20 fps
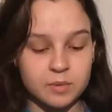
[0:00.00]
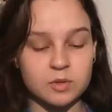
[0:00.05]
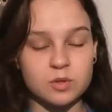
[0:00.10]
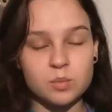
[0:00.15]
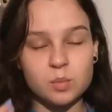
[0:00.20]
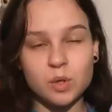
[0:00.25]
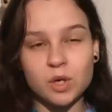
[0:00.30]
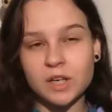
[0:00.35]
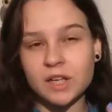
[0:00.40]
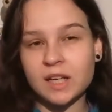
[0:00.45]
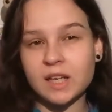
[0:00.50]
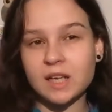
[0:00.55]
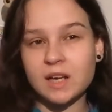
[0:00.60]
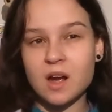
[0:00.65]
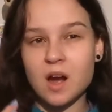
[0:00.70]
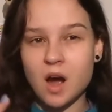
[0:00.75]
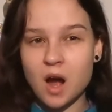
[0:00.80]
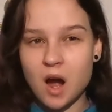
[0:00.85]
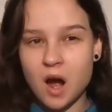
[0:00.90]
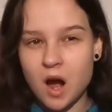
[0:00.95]
It was pretty
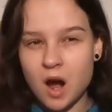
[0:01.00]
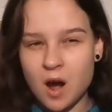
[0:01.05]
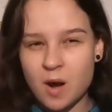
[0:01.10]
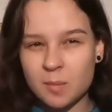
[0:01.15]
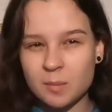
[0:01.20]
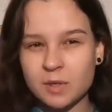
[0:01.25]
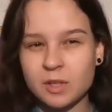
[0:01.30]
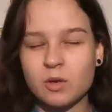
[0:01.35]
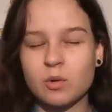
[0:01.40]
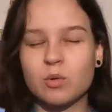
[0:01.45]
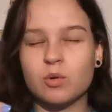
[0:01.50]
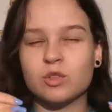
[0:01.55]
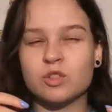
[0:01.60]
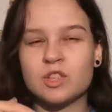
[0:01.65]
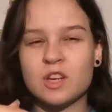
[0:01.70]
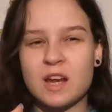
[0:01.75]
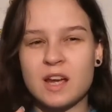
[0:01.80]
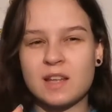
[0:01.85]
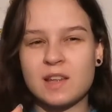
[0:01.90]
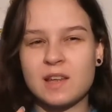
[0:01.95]
calm, but it
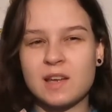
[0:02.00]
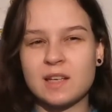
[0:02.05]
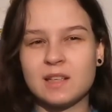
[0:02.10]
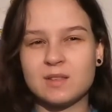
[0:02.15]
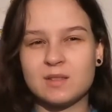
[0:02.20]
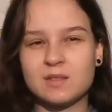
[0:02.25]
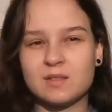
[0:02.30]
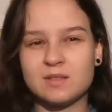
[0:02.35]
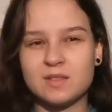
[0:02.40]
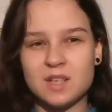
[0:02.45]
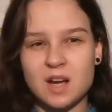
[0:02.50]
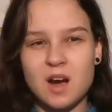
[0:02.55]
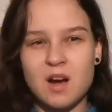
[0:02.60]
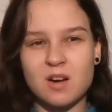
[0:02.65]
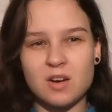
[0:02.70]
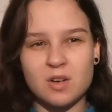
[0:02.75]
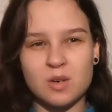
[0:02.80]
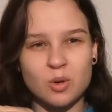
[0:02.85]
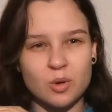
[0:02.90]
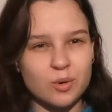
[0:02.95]
also had, like,
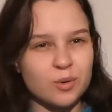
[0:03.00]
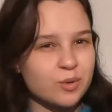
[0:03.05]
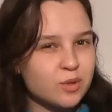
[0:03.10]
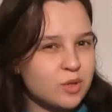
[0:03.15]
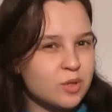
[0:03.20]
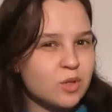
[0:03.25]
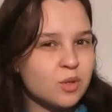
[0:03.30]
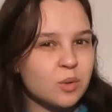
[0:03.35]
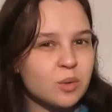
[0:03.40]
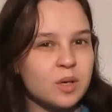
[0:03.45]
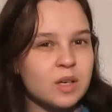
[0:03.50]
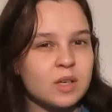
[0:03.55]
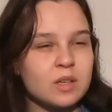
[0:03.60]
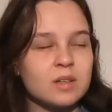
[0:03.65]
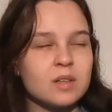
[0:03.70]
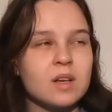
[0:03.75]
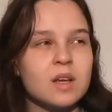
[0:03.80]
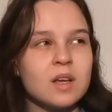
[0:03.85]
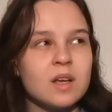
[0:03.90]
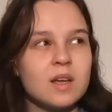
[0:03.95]
darker notes to
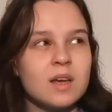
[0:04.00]
it.